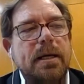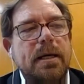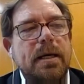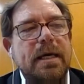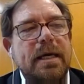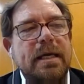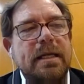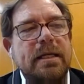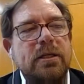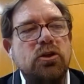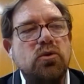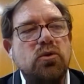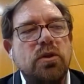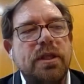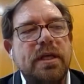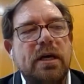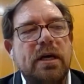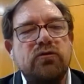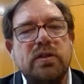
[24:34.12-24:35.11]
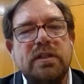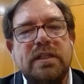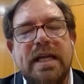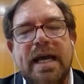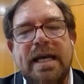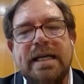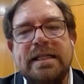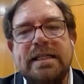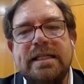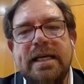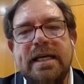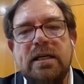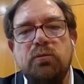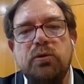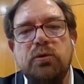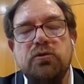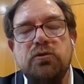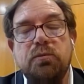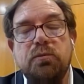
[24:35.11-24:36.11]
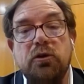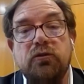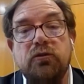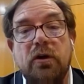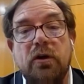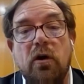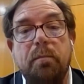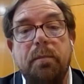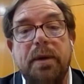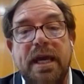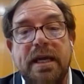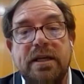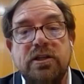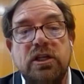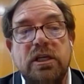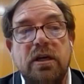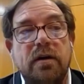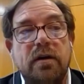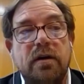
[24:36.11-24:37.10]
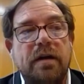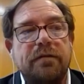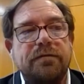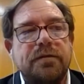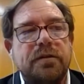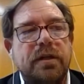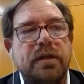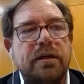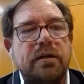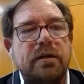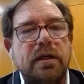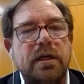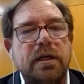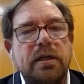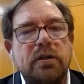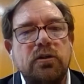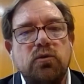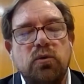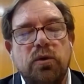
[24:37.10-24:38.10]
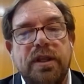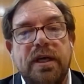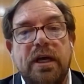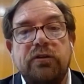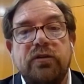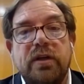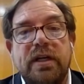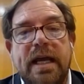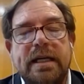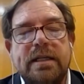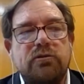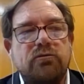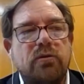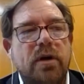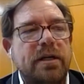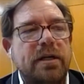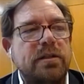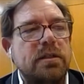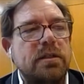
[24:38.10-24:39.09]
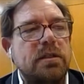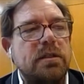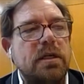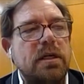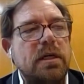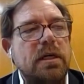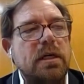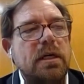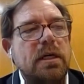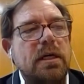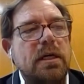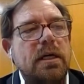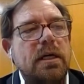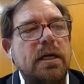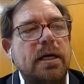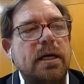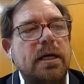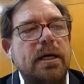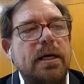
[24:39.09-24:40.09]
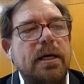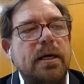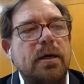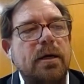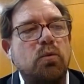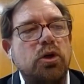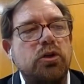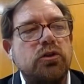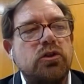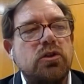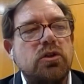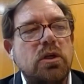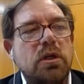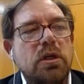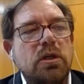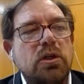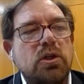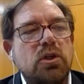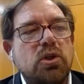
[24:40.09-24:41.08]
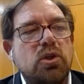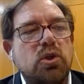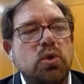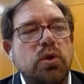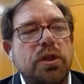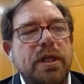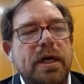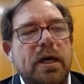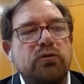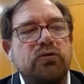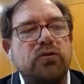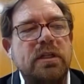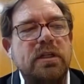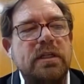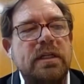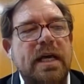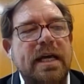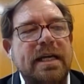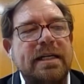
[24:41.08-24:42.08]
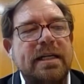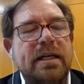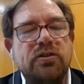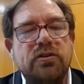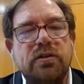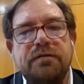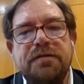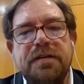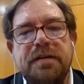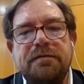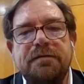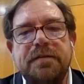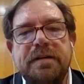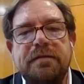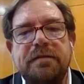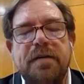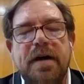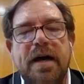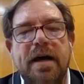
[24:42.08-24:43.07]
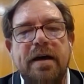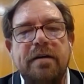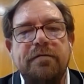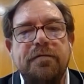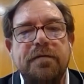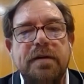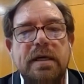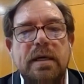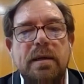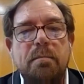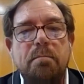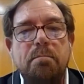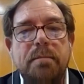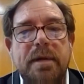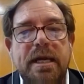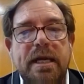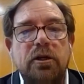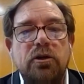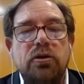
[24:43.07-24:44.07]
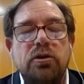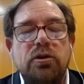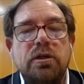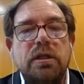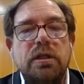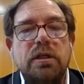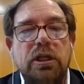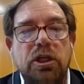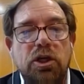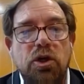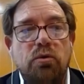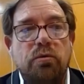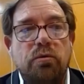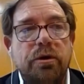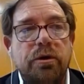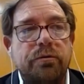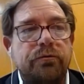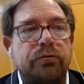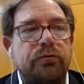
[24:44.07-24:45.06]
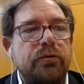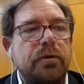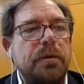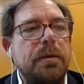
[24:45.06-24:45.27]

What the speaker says: In 2019, which was our peak year after the 2008 crisis, was 2,955 million euros.